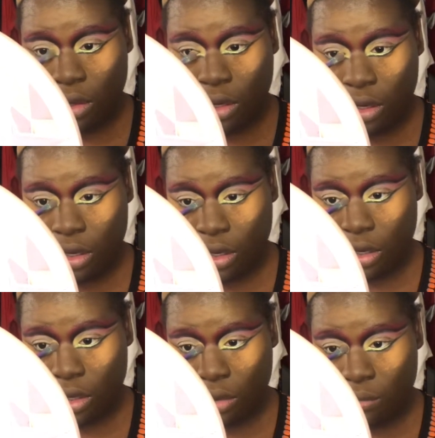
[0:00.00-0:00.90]
that
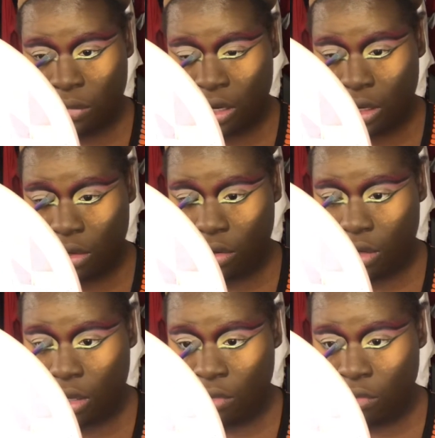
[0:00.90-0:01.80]
by the inner
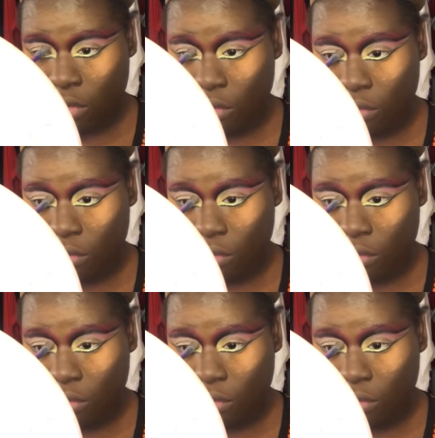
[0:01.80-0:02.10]
corner.